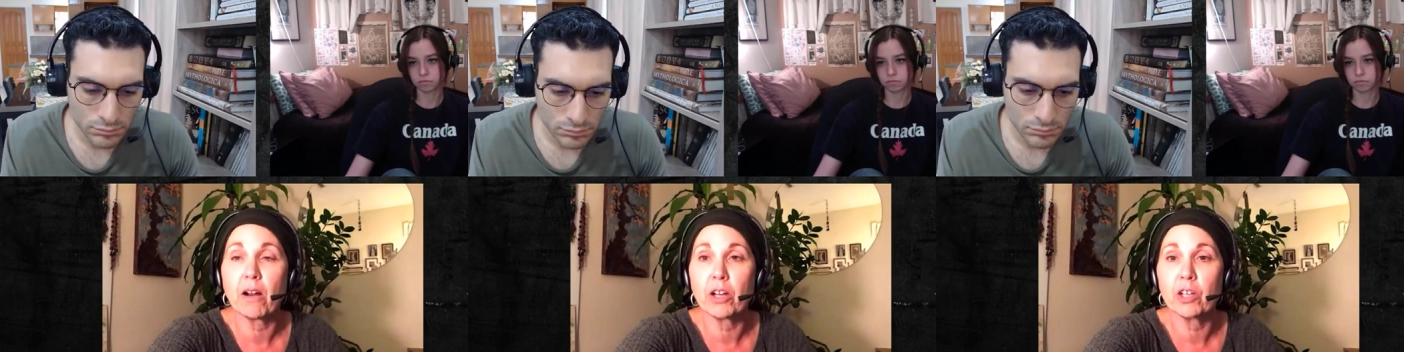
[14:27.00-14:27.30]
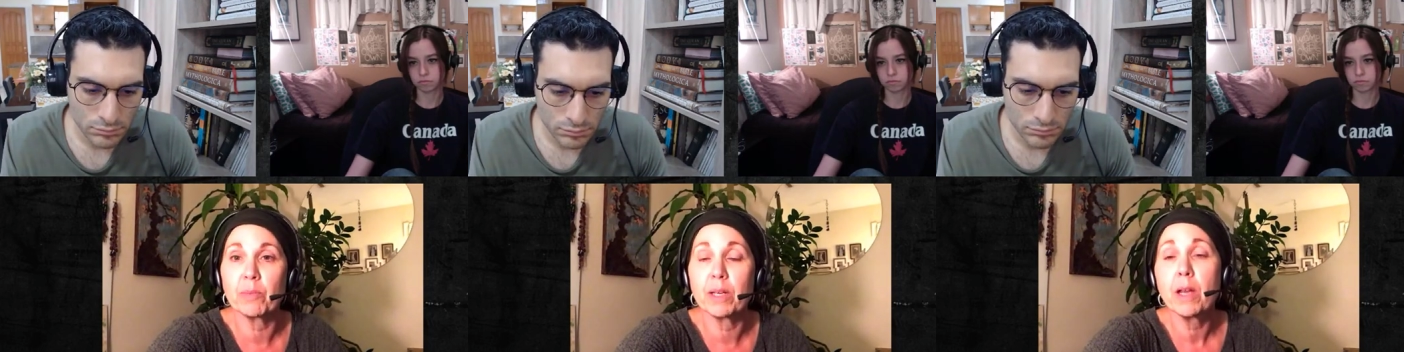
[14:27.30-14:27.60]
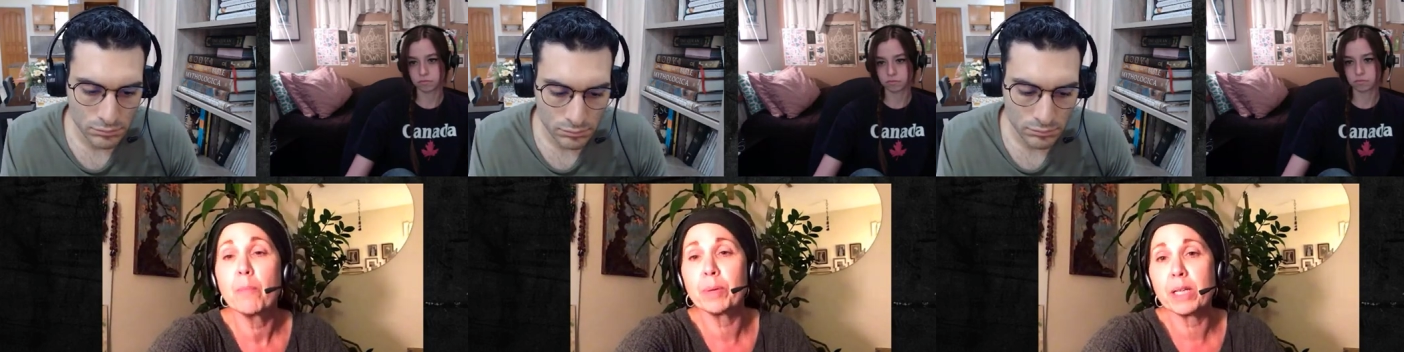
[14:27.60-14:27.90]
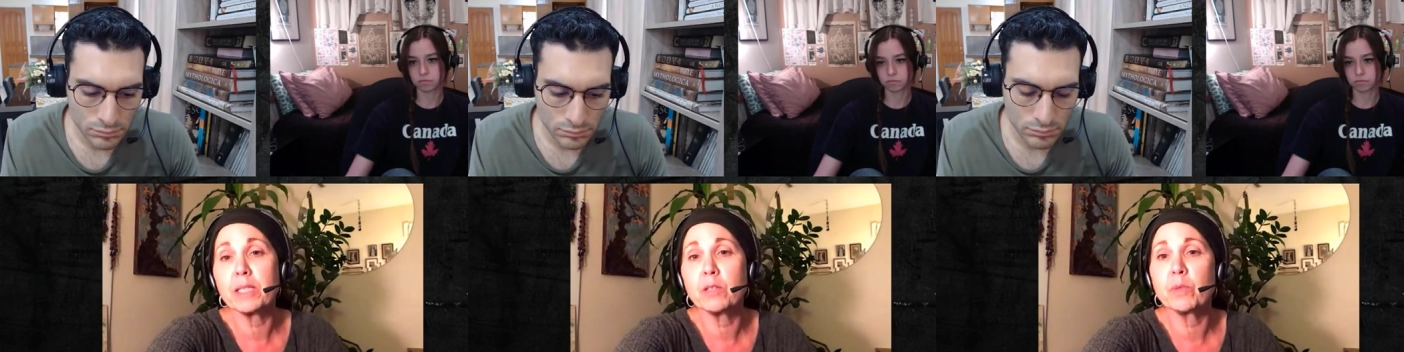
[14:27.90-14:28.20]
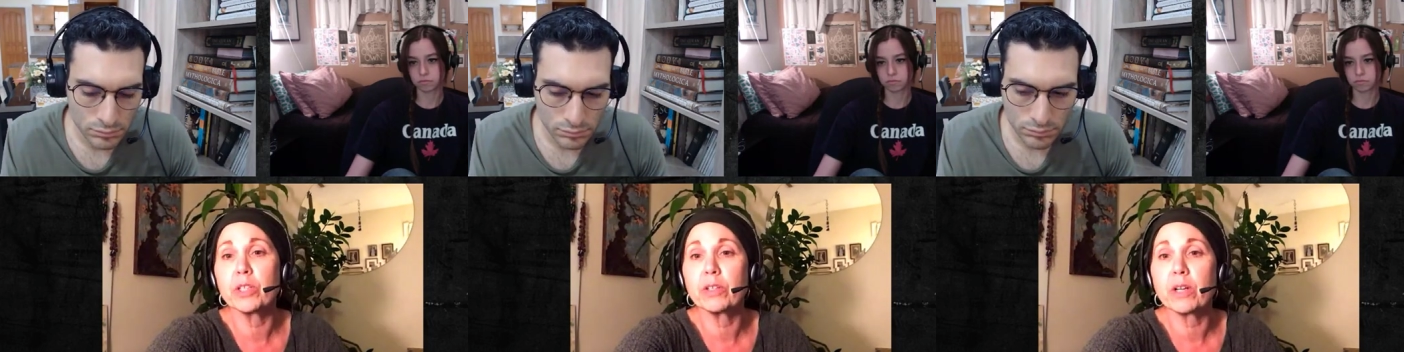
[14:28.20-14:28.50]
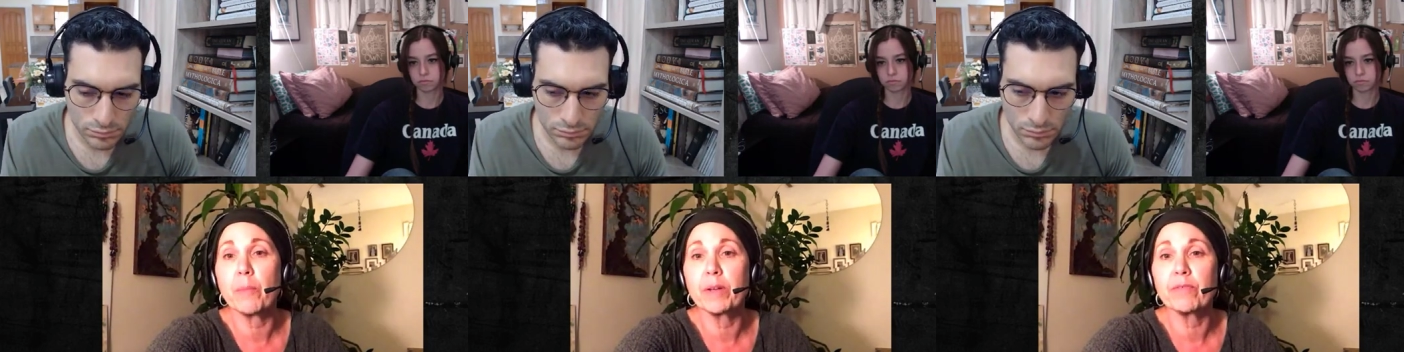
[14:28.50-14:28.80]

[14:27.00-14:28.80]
Speaker 1: argument, but I see where you're coming